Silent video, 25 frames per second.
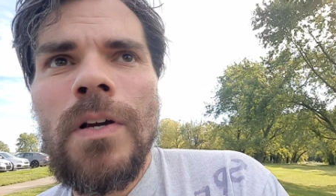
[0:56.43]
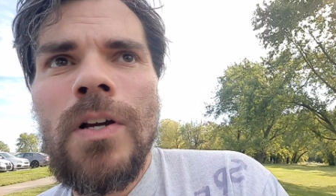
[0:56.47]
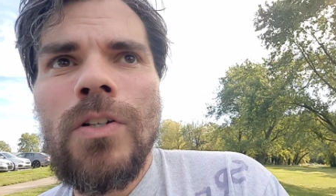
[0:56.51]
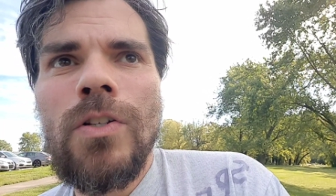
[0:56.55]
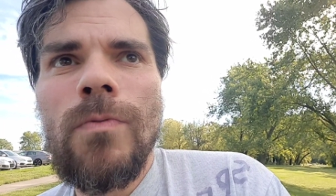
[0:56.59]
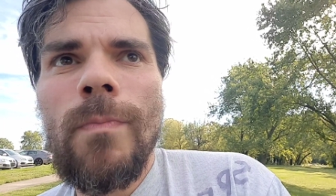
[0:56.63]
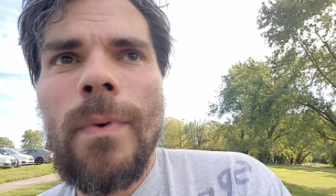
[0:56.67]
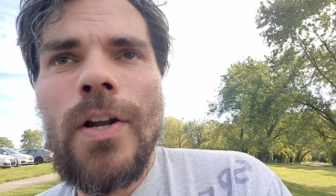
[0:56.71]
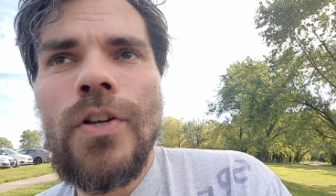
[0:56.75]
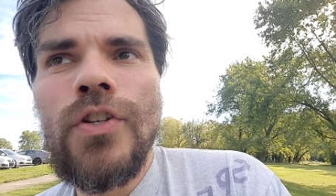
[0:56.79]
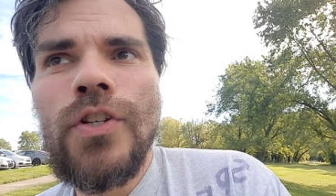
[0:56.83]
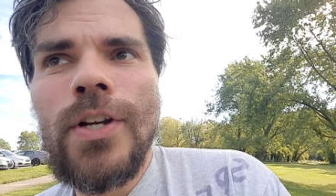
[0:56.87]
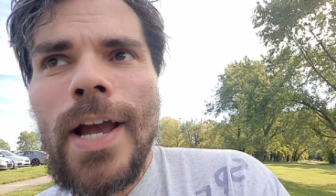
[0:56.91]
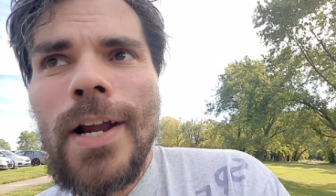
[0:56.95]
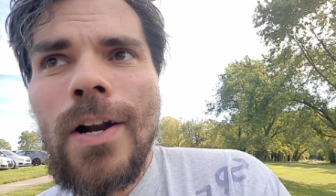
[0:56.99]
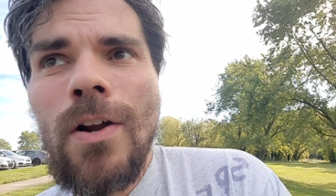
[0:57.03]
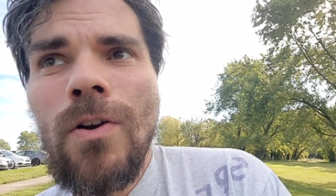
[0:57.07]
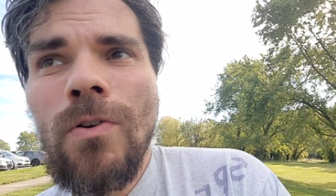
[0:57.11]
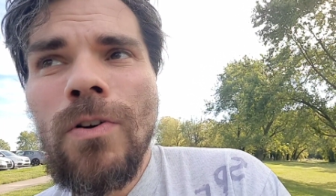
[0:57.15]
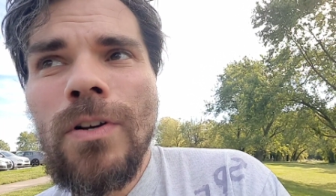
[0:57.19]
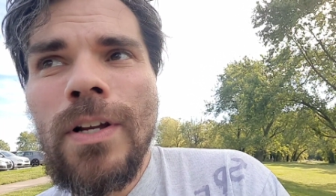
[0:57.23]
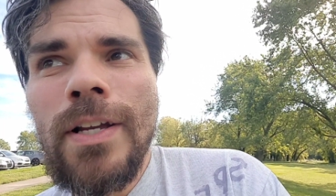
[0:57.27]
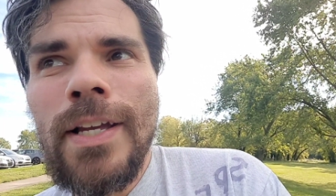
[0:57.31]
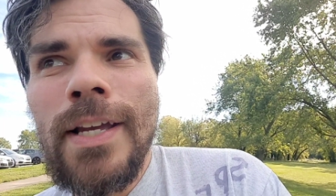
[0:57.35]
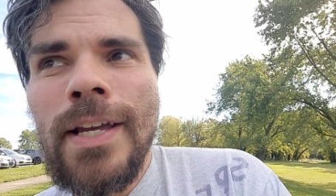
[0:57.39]
to my
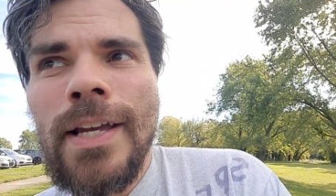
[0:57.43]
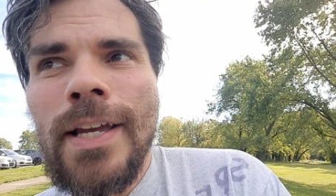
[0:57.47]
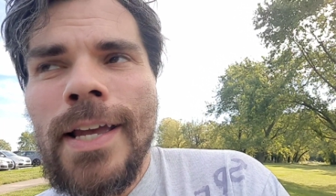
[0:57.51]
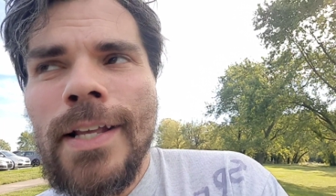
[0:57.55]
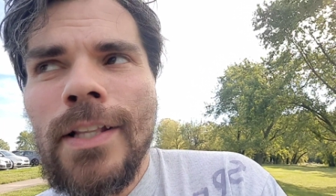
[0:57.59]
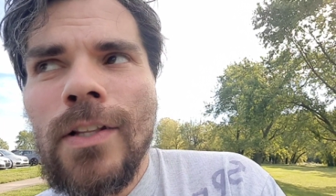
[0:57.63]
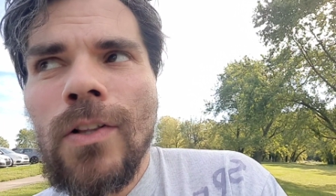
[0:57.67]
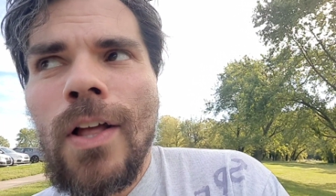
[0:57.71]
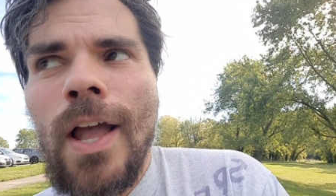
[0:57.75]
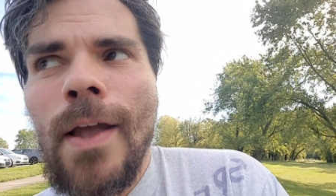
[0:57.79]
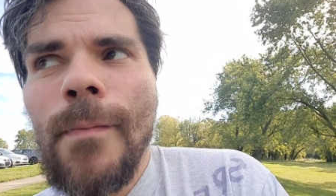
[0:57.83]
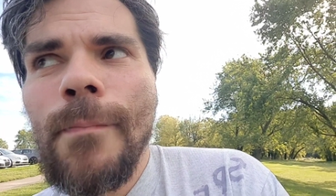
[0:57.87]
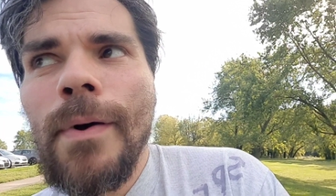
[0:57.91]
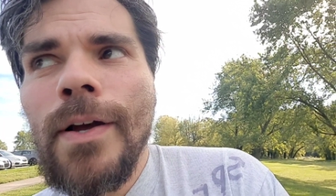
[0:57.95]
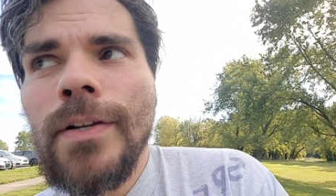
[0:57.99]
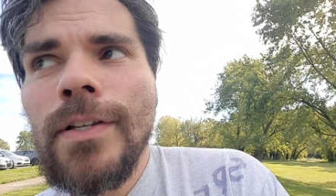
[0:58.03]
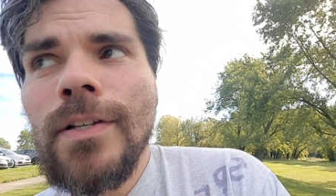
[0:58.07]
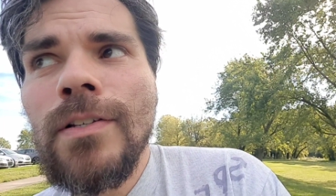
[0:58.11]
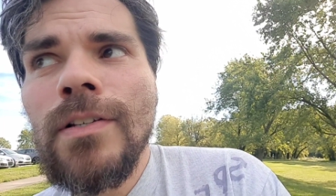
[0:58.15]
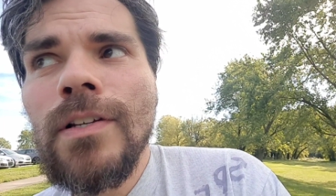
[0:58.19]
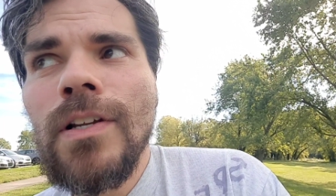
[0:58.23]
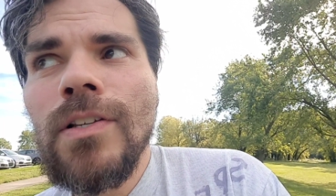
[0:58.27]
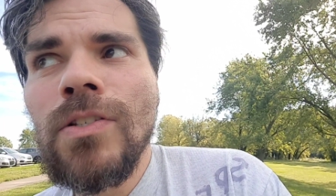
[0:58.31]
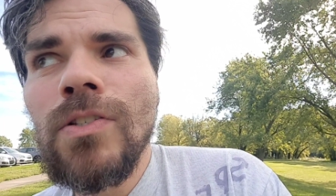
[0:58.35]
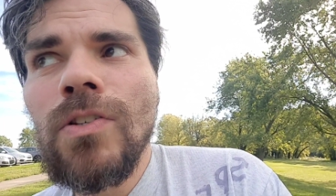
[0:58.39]
channel, hit the like
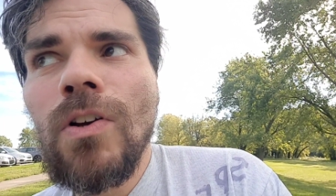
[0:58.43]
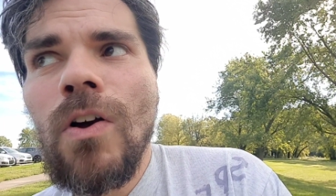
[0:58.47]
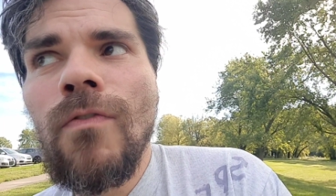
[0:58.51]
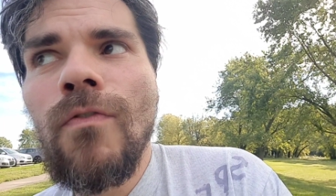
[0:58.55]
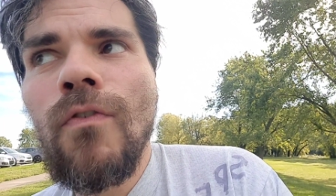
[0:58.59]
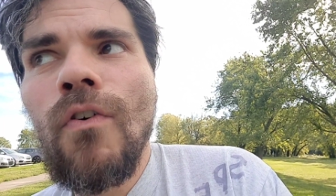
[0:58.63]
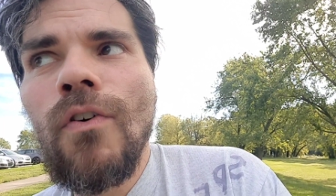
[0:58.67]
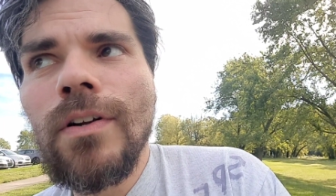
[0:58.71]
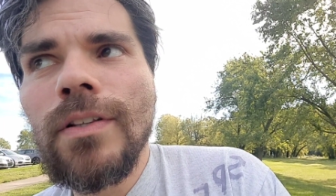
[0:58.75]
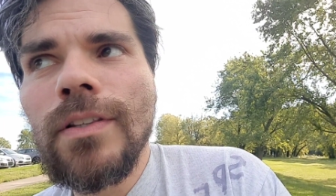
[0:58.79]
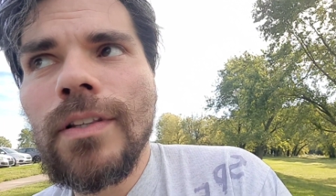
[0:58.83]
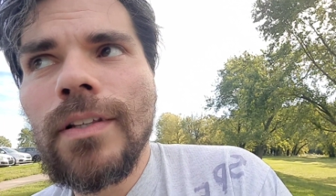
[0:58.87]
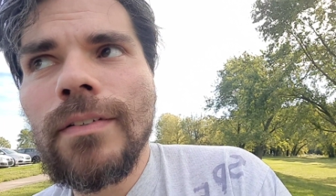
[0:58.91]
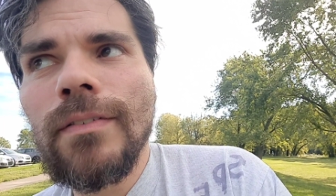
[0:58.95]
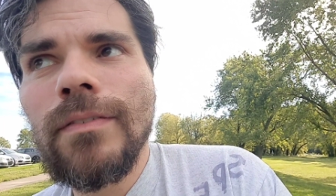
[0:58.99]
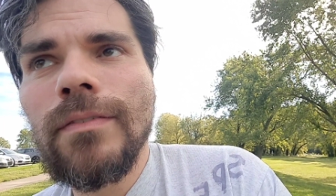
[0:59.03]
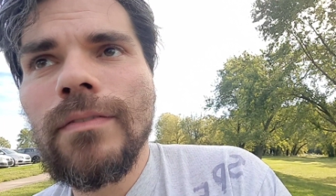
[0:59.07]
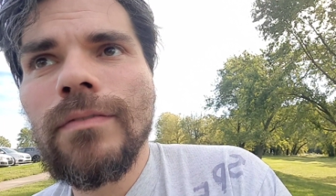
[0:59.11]
button, and so forth.